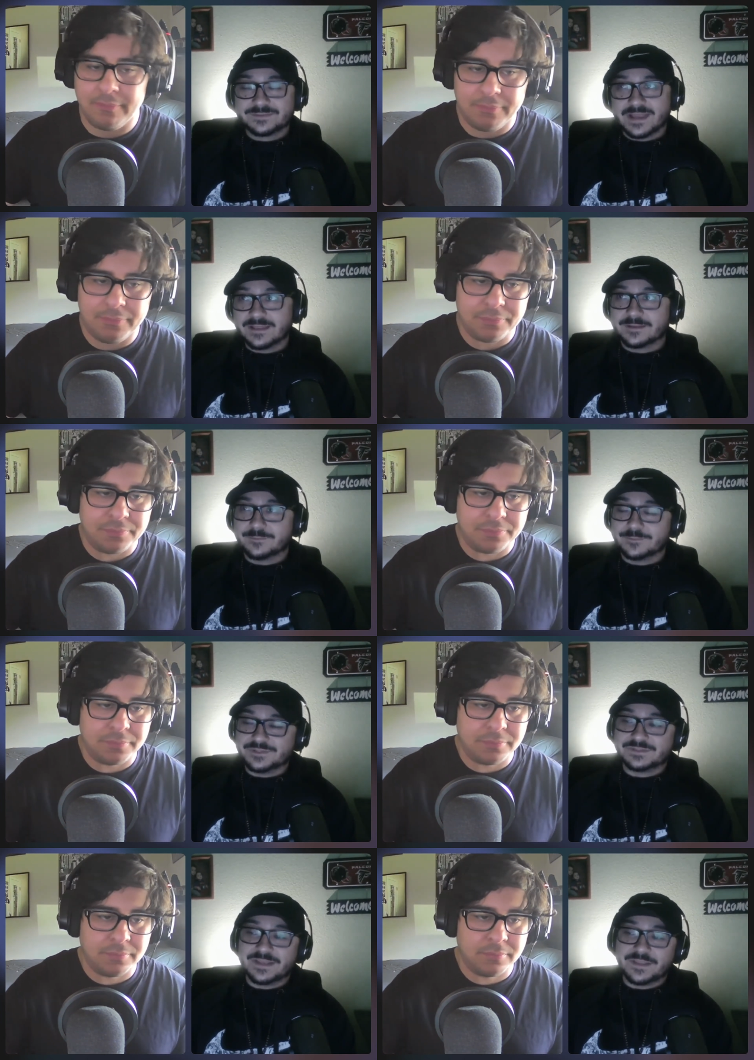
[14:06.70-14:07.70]
Speaker 1: talent would you
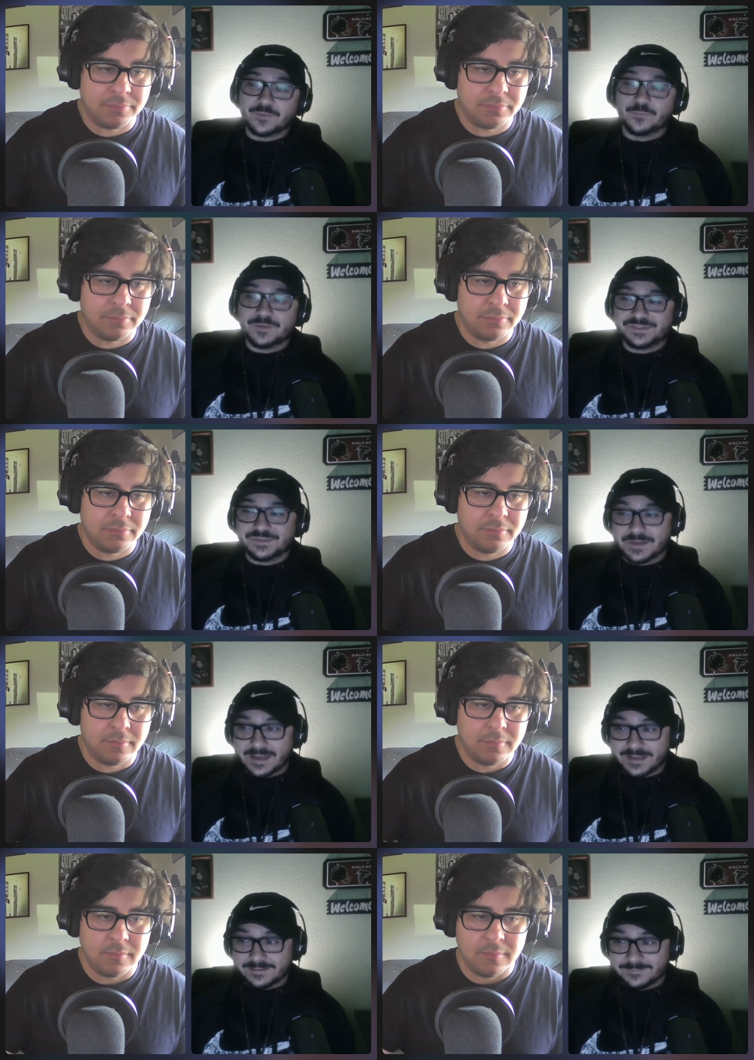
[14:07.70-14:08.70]
say you wish you had
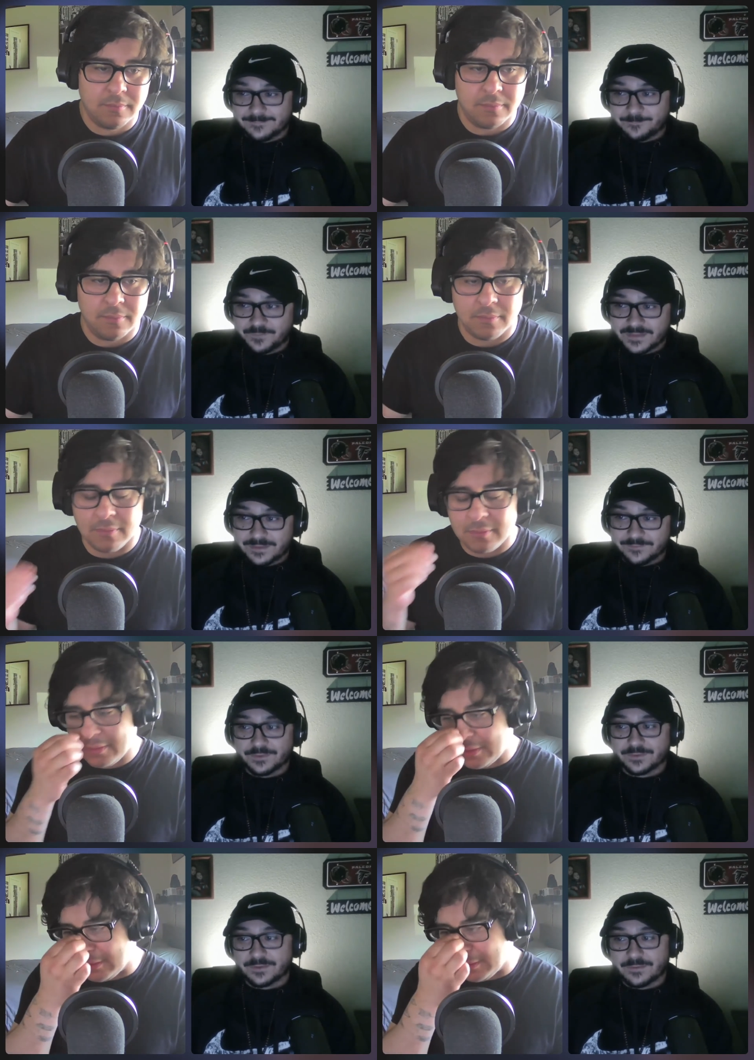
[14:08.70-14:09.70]
if you don't
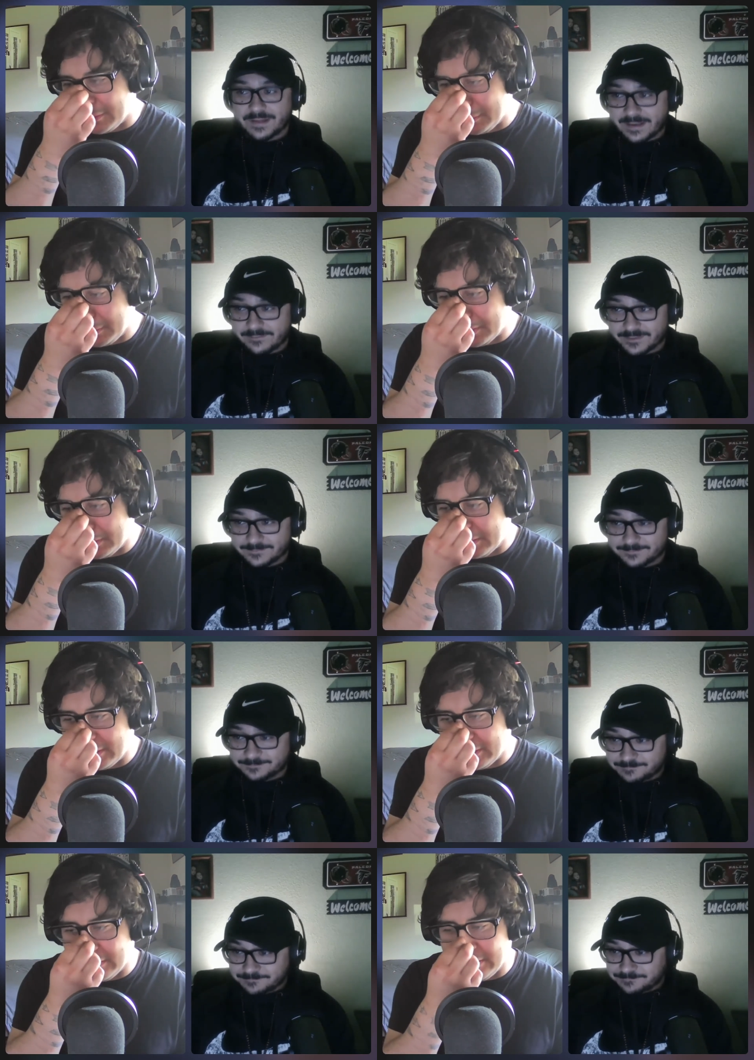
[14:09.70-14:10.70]
already have it?
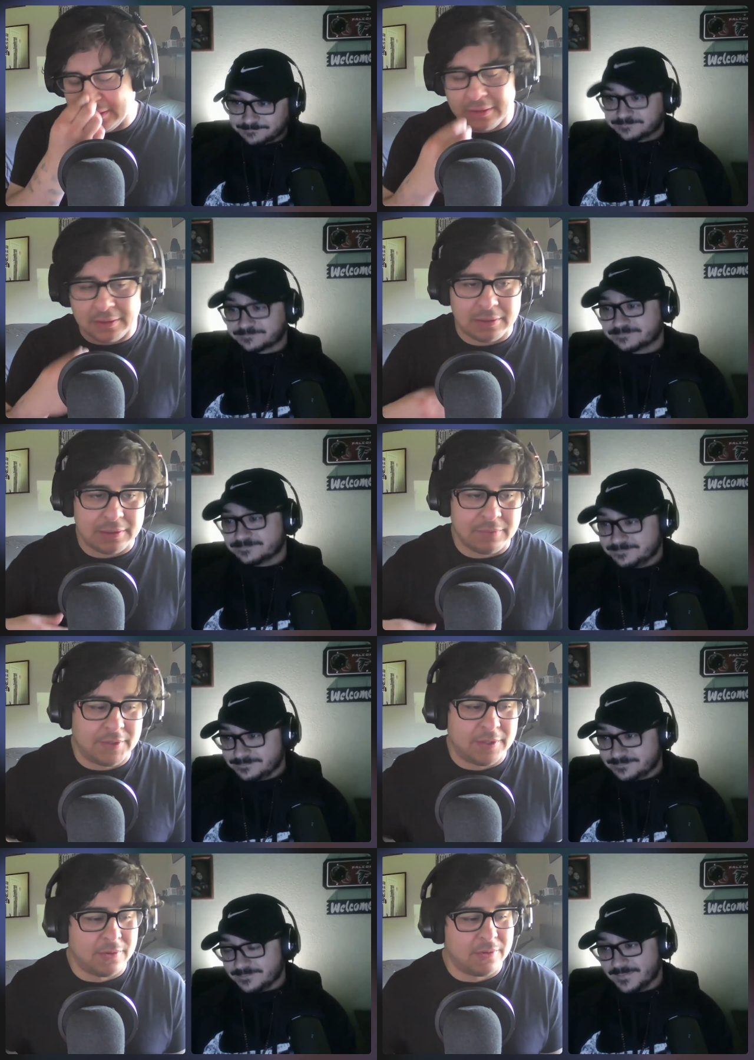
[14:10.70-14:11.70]
Uh,
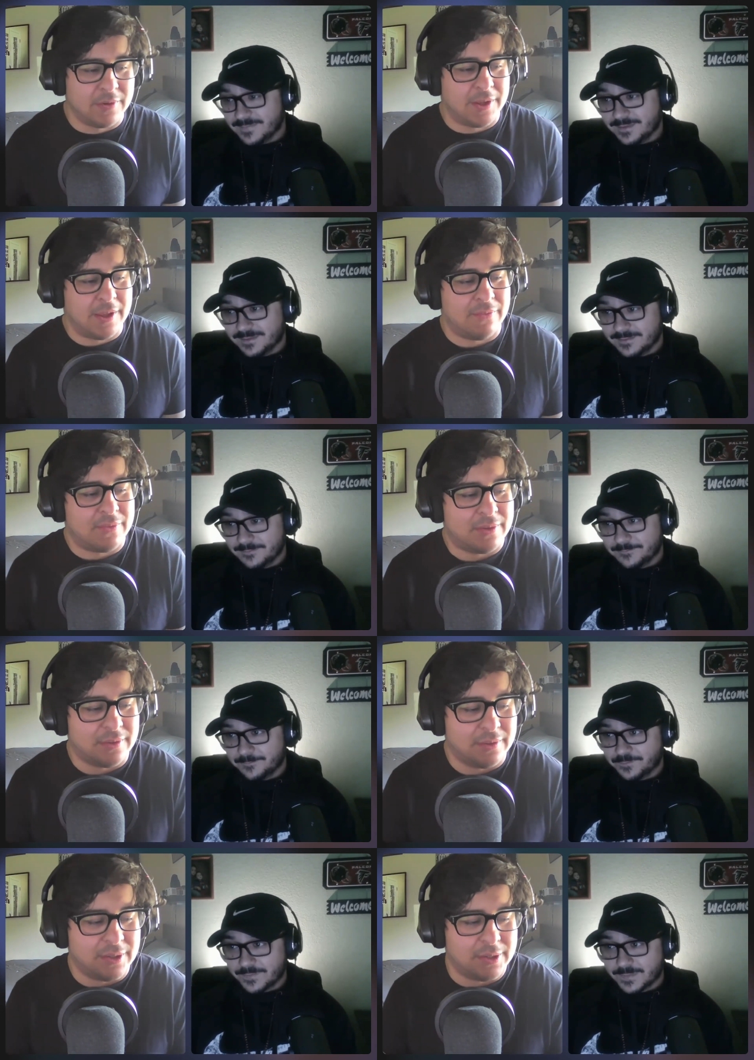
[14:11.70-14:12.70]
if I don't already have
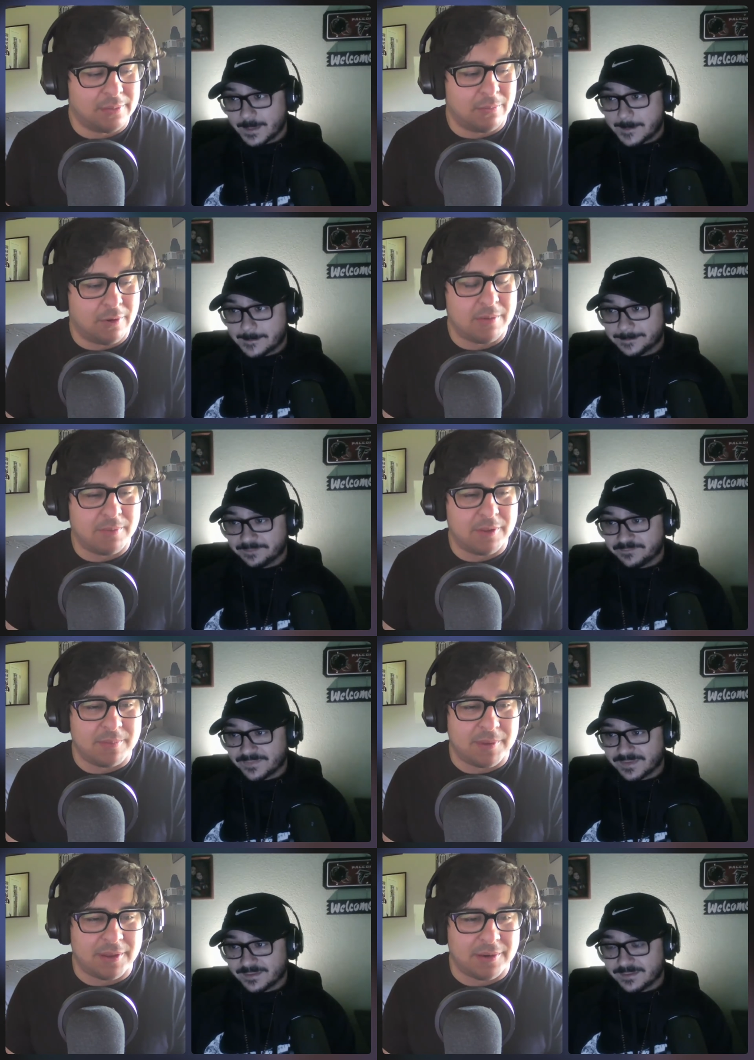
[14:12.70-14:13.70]
Speaker 2: it, I want to
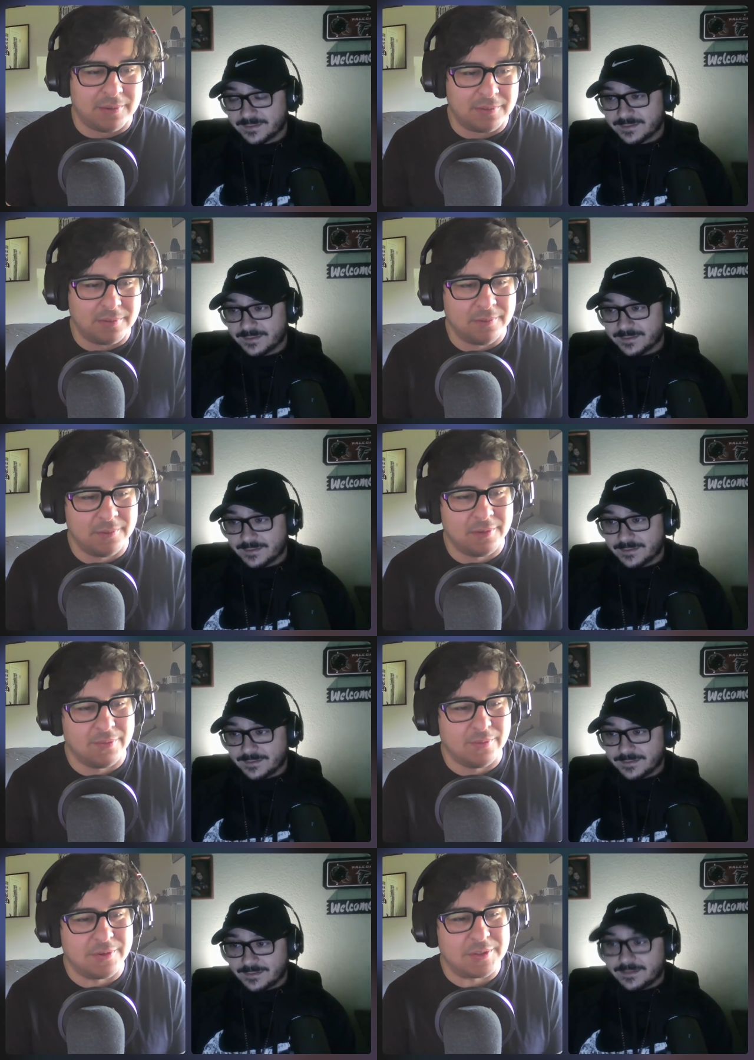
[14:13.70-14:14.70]
play the piano.
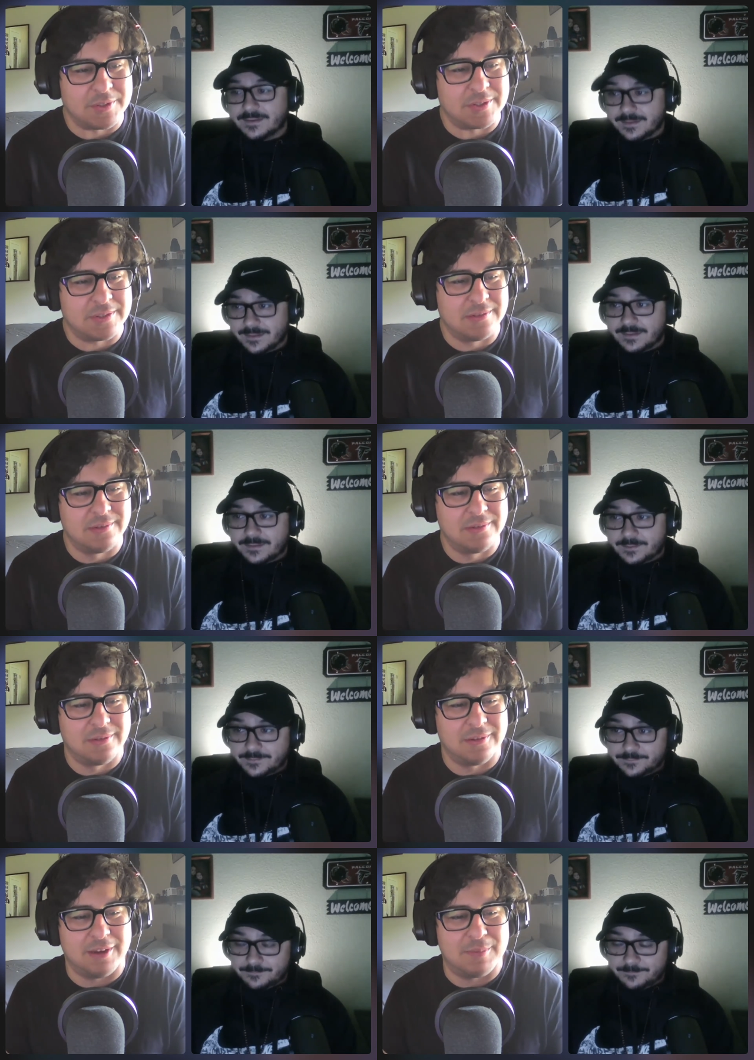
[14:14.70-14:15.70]
I've always
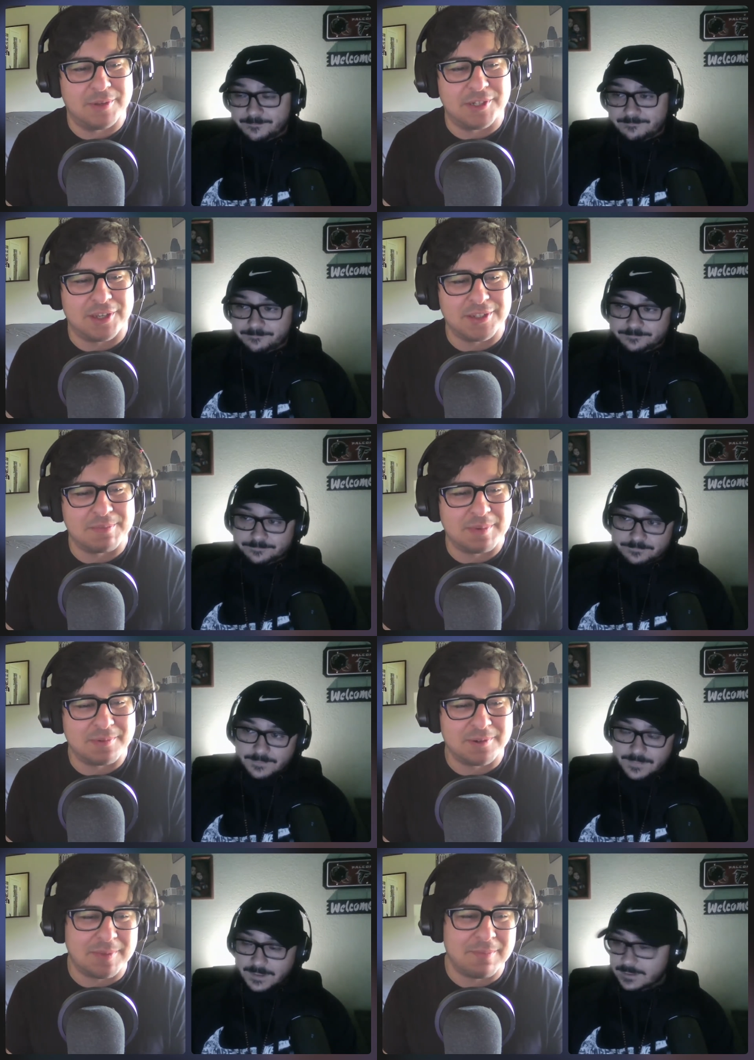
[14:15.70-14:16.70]
kind of been jealous of
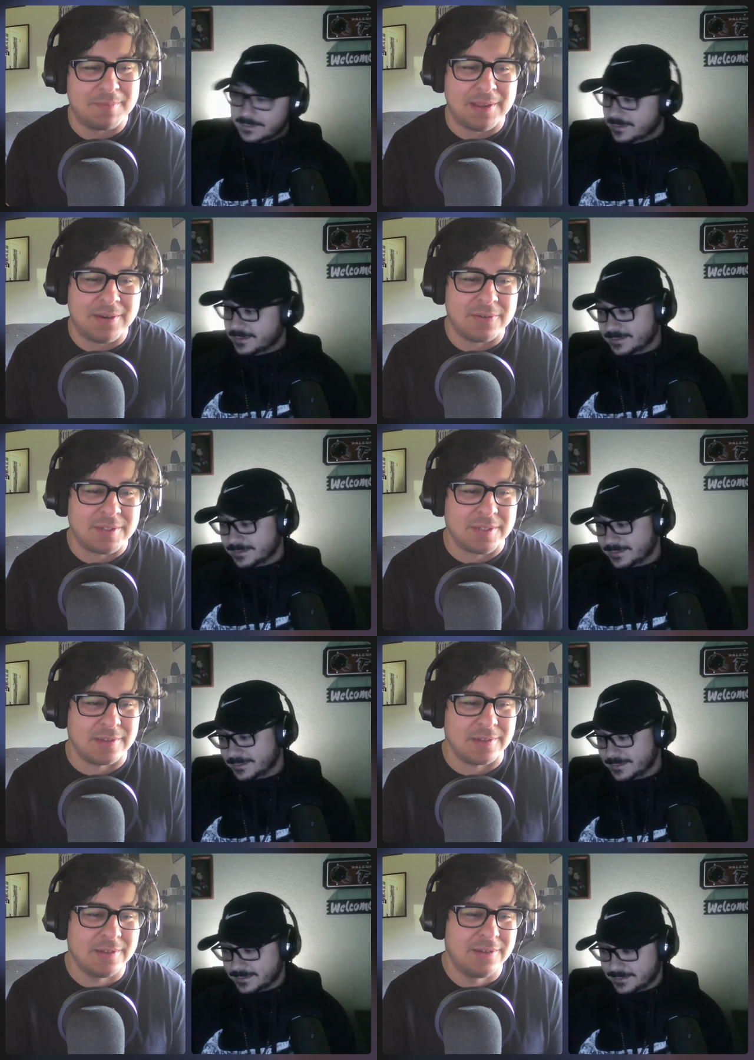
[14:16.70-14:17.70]
people who can play piano
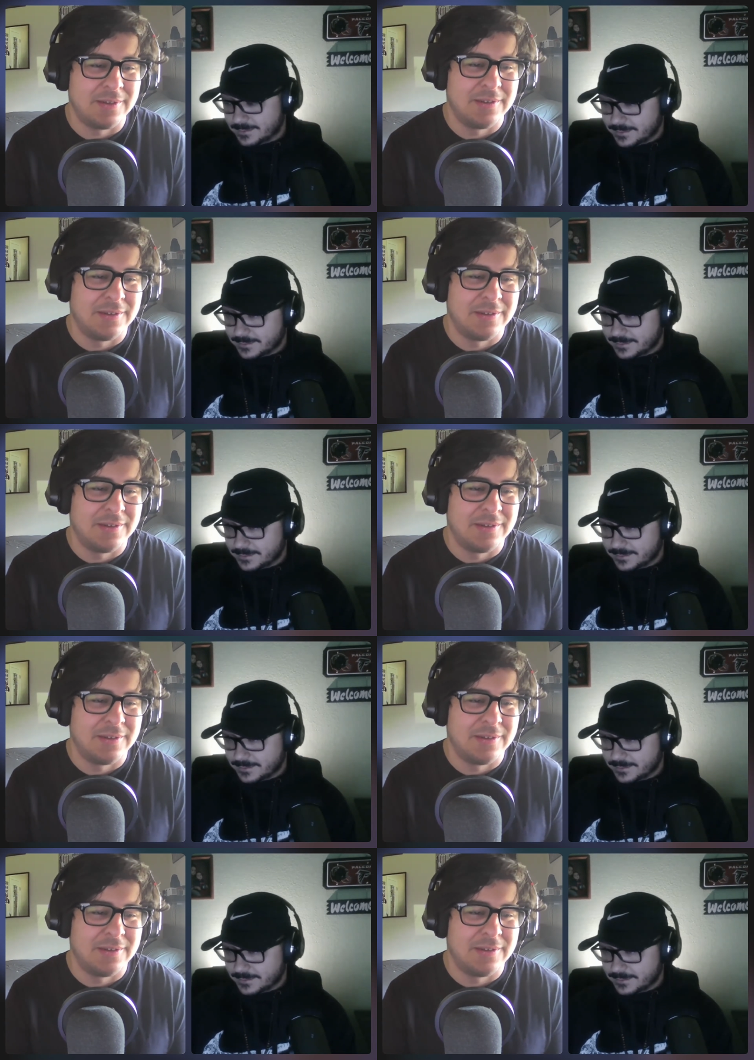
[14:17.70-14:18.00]
because like